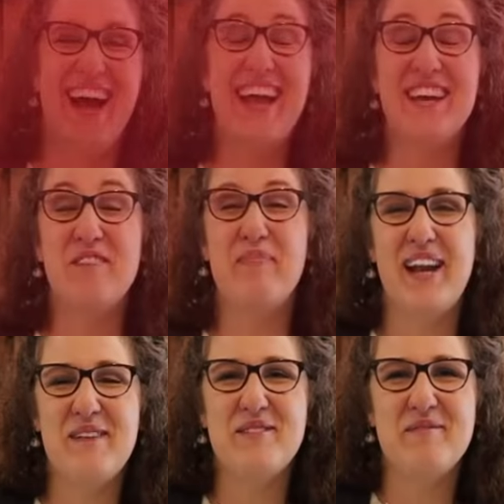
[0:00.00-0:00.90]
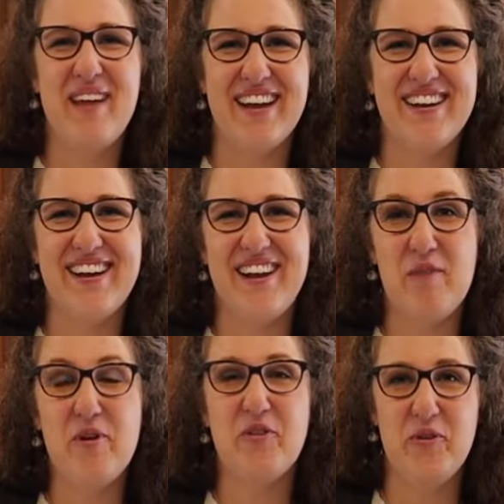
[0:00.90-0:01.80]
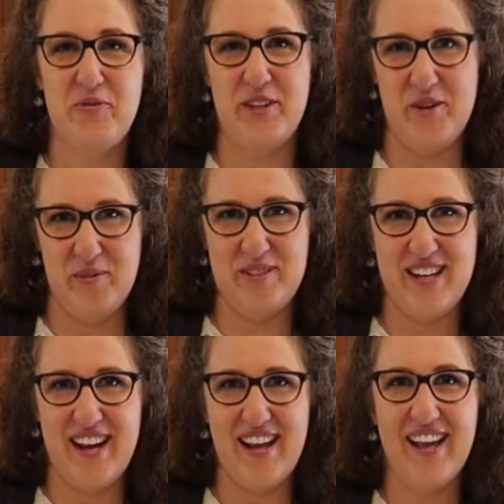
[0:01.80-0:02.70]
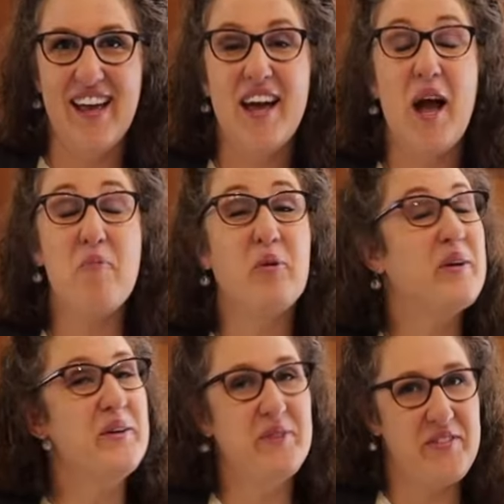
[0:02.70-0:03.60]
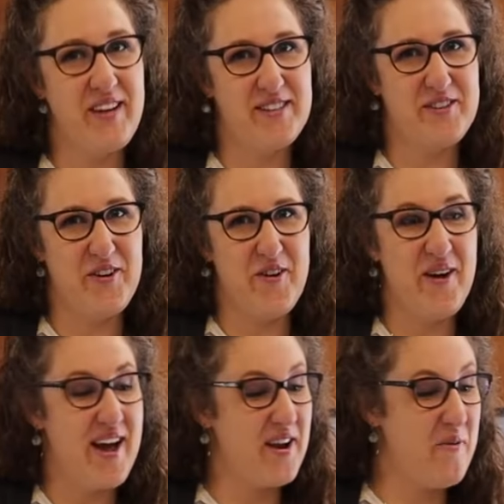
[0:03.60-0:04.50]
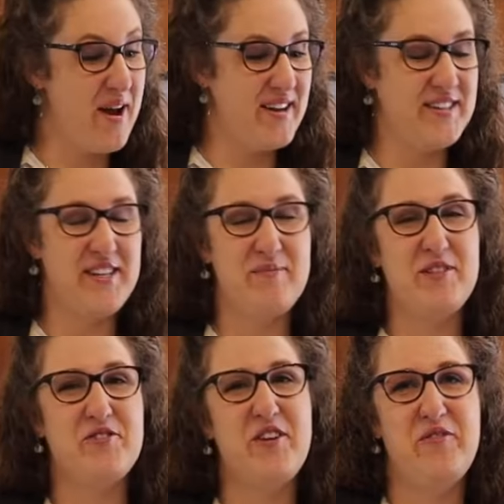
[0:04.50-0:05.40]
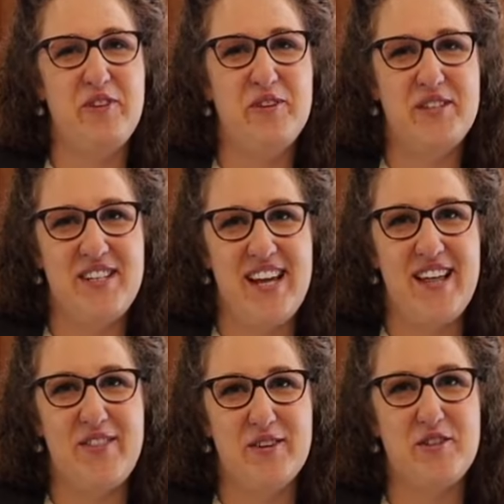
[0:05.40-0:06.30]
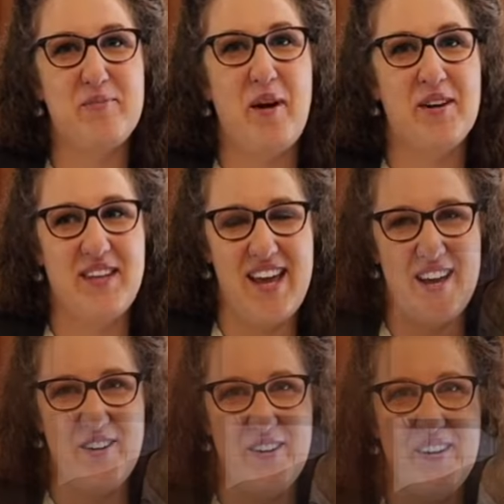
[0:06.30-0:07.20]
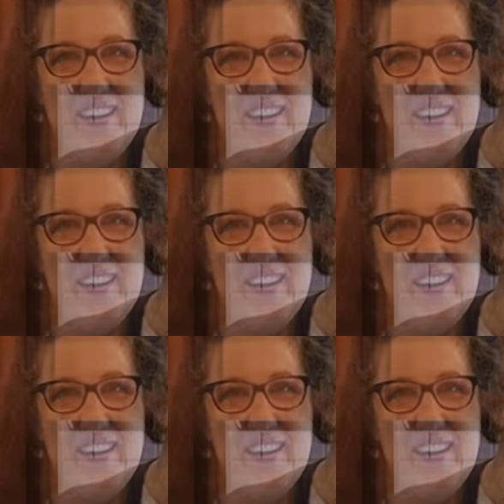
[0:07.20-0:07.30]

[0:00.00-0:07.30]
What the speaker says: Hi, my name is Amanda and I'm with Hopefully Homesteading. I'm working with NESCO and I wanted to demonstrate for you today their Smart Canner.